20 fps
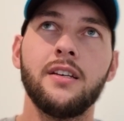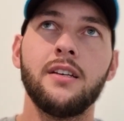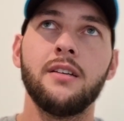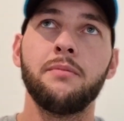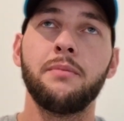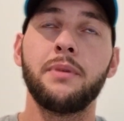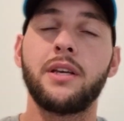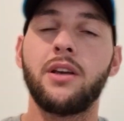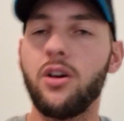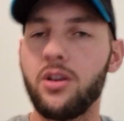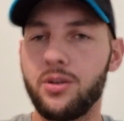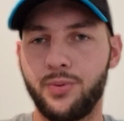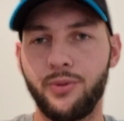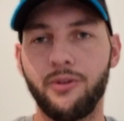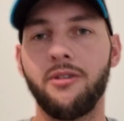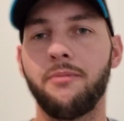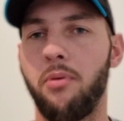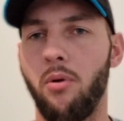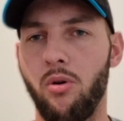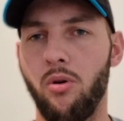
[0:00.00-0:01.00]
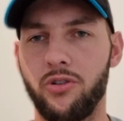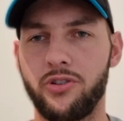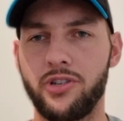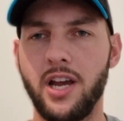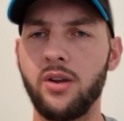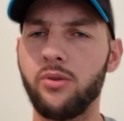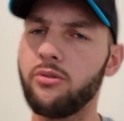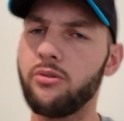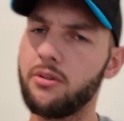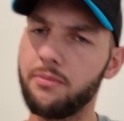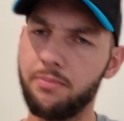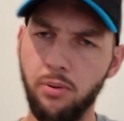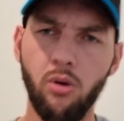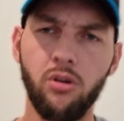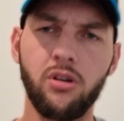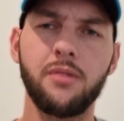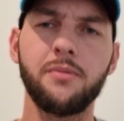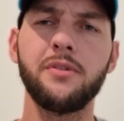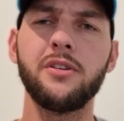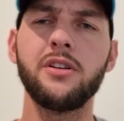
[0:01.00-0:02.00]
because we're a Port channel, we're a Port
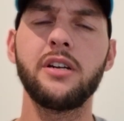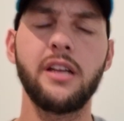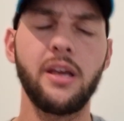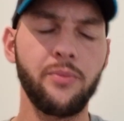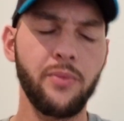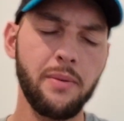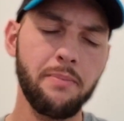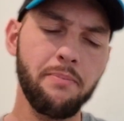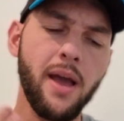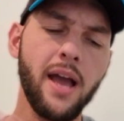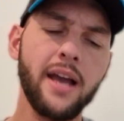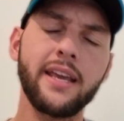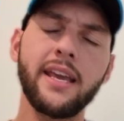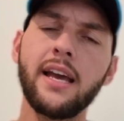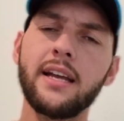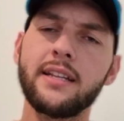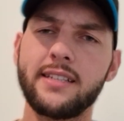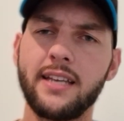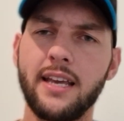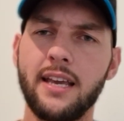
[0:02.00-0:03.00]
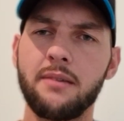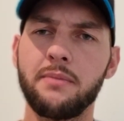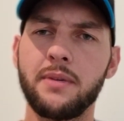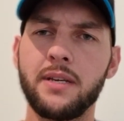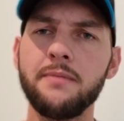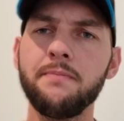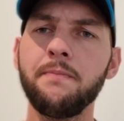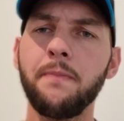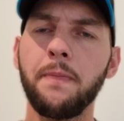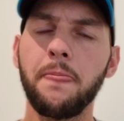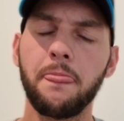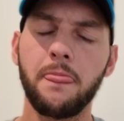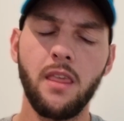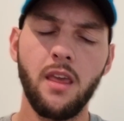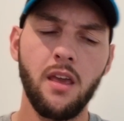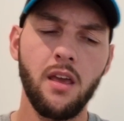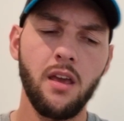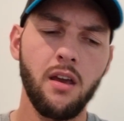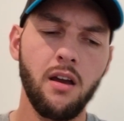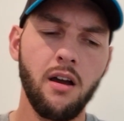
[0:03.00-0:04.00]
community, and we back our team in,
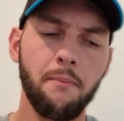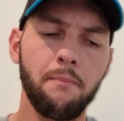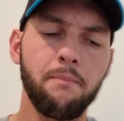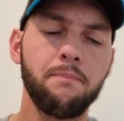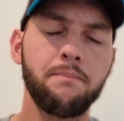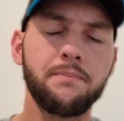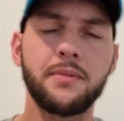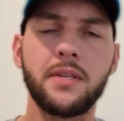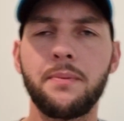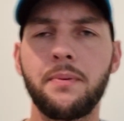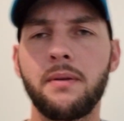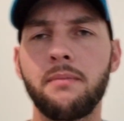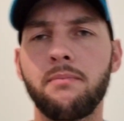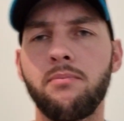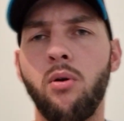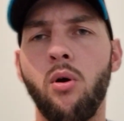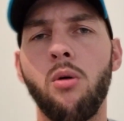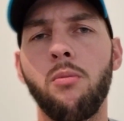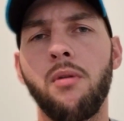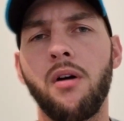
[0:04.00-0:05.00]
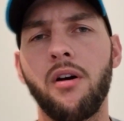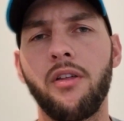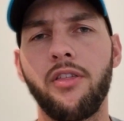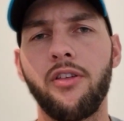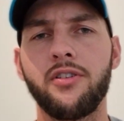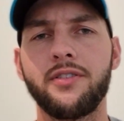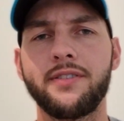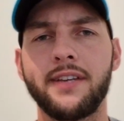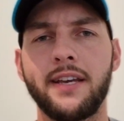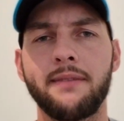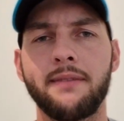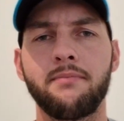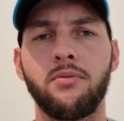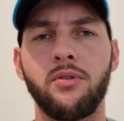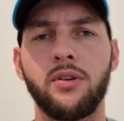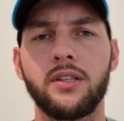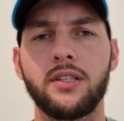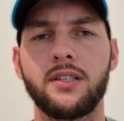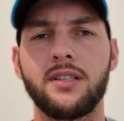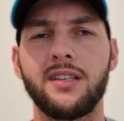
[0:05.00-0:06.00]
I'm tipping Port by 13
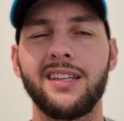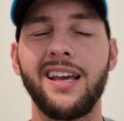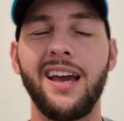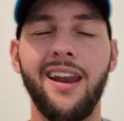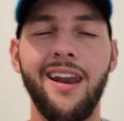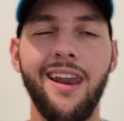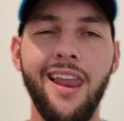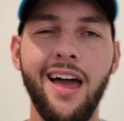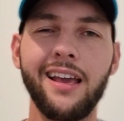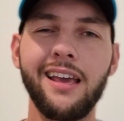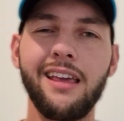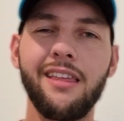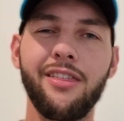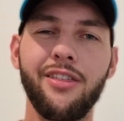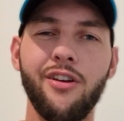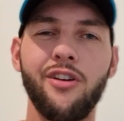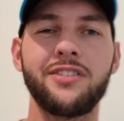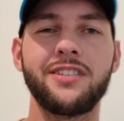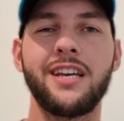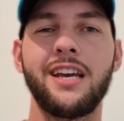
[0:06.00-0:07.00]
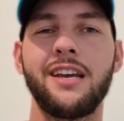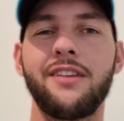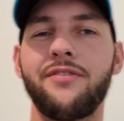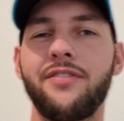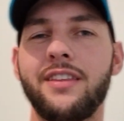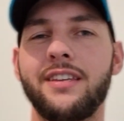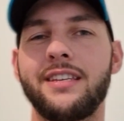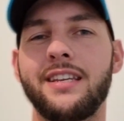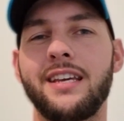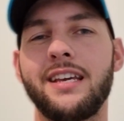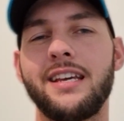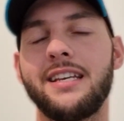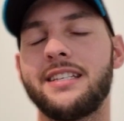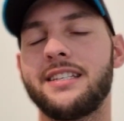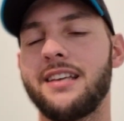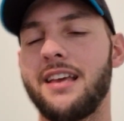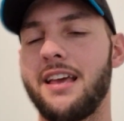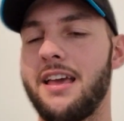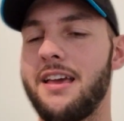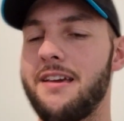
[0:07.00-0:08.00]
points. The unlucky 13 for the
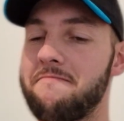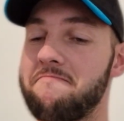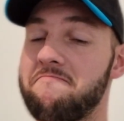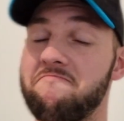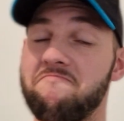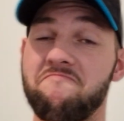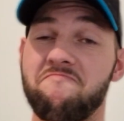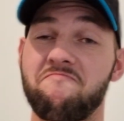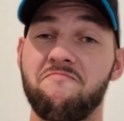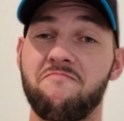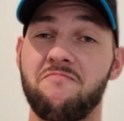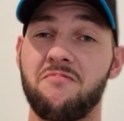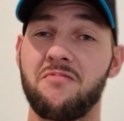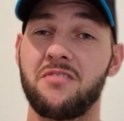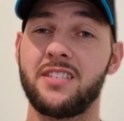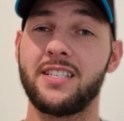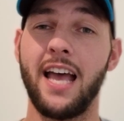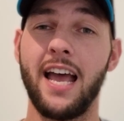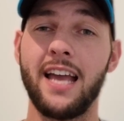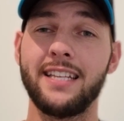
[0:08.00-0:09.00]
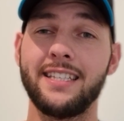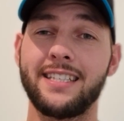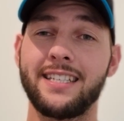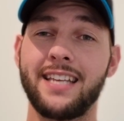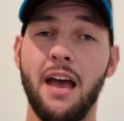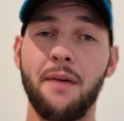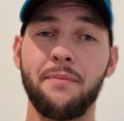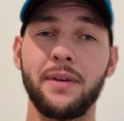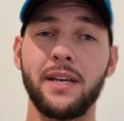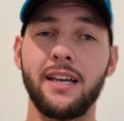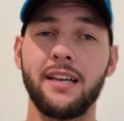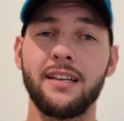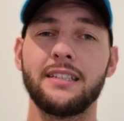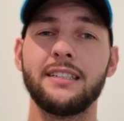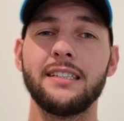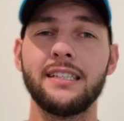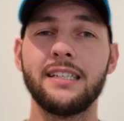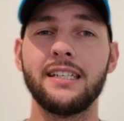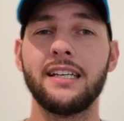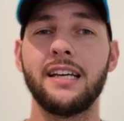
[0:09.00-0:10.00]
Ds. Satan's coming,
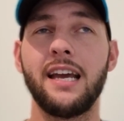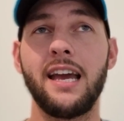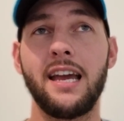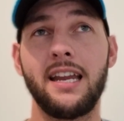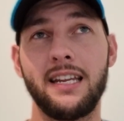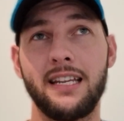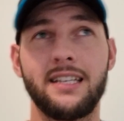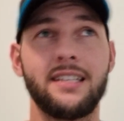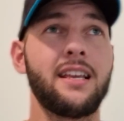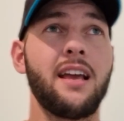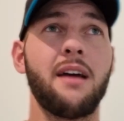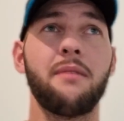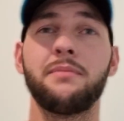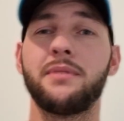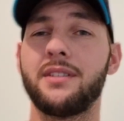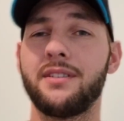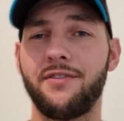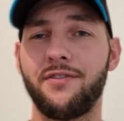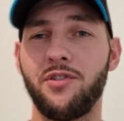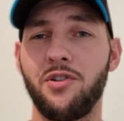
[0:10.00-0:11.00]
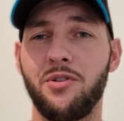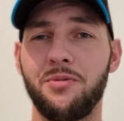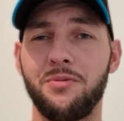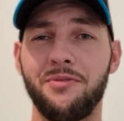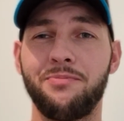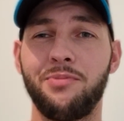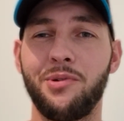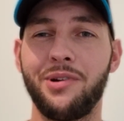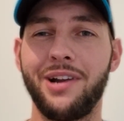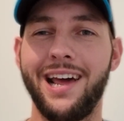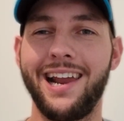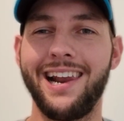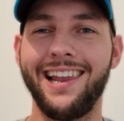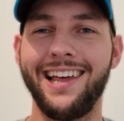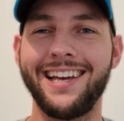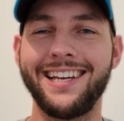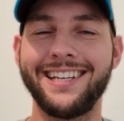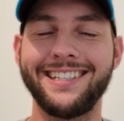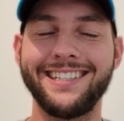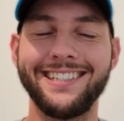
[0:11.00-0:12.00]
and it comes in the form of Port
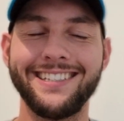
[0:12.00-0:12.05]
Adelaide.